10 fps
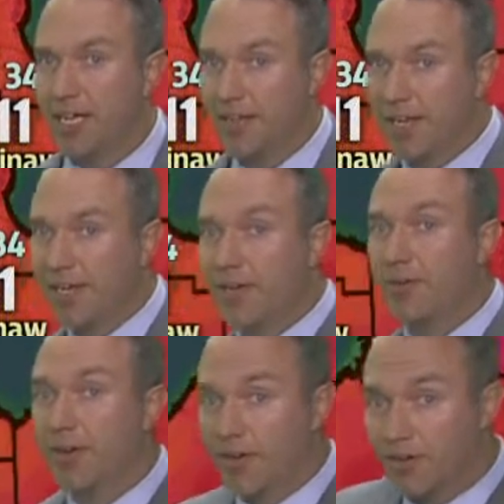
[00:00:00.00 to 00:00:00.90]
on that
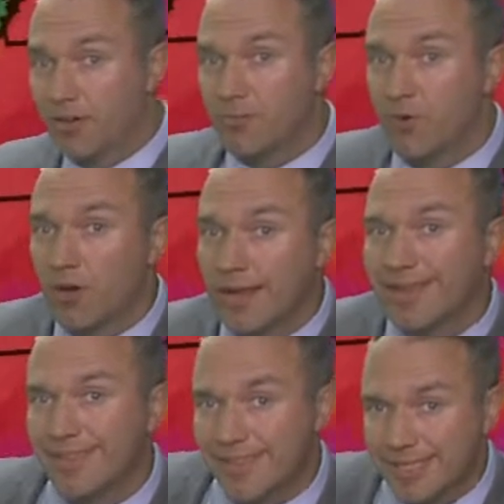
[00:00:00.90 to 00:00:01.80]
current are going to look more
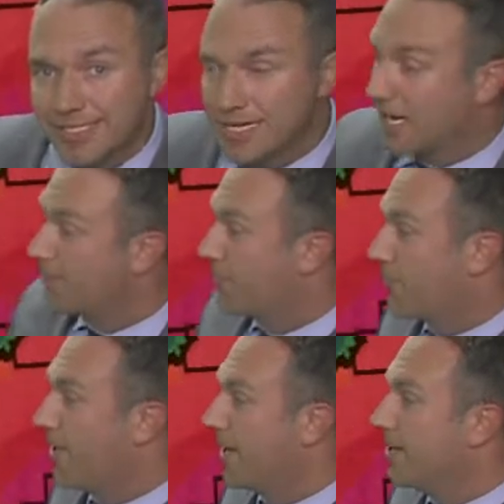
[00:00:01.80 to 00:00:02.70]
like this, I'm
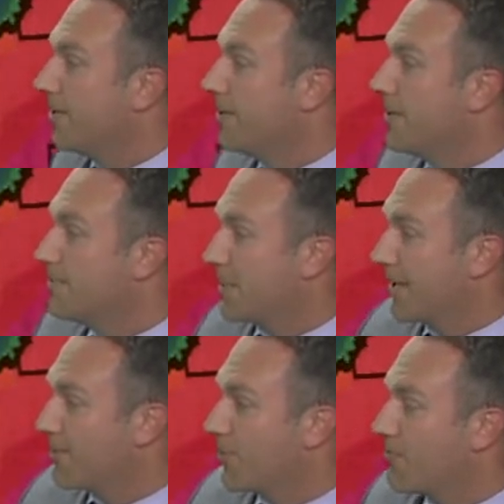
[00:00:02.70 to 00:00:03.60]
afraid,
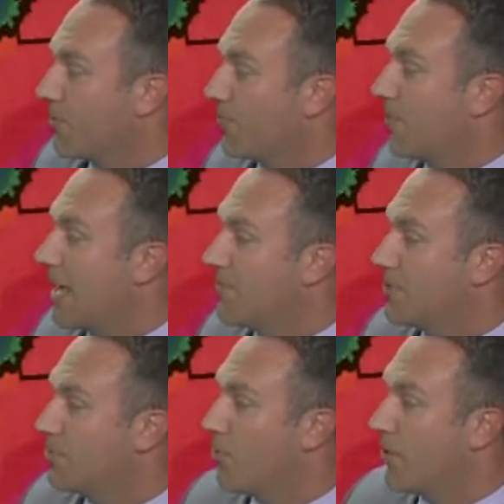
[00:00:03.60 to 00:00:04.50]
by 3, 4, 5
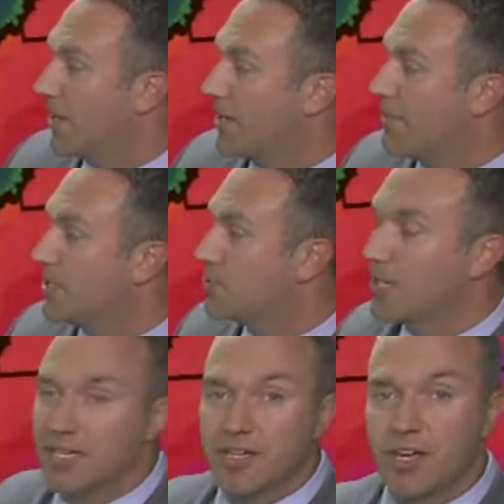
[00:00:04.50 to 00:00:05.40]
in the morning, and that means
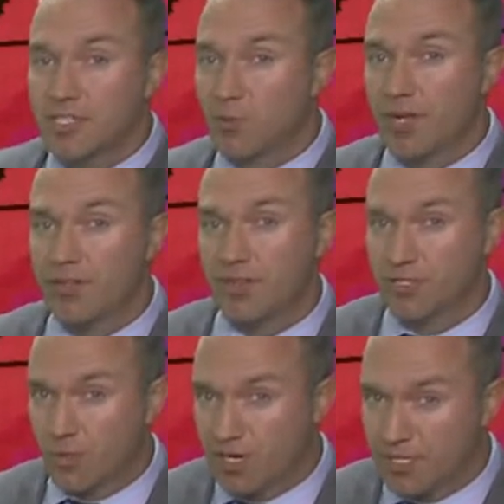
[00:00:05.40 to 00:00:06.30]
we can gust well into the
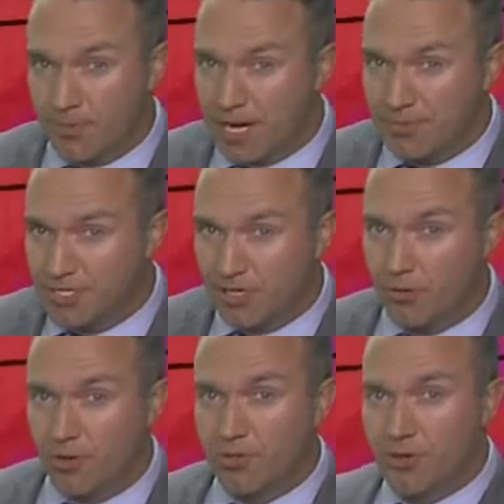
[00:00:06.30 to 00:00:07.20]
20s, perhaps the
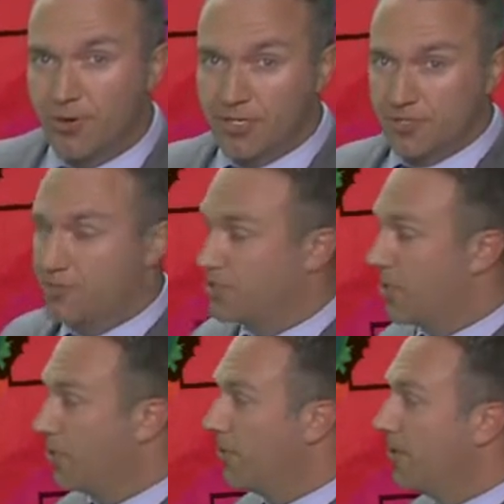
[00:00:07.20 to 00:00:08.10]
lower 30s or
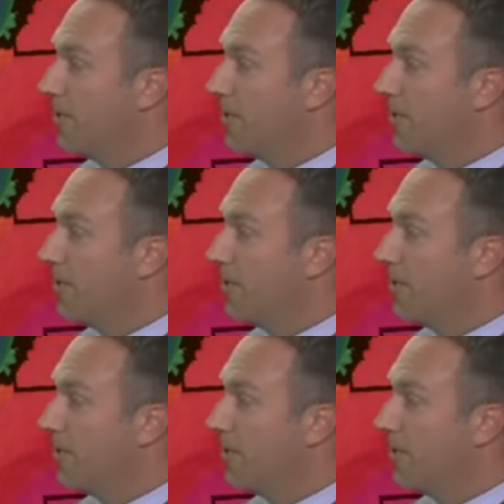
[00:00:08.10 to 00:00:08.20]
so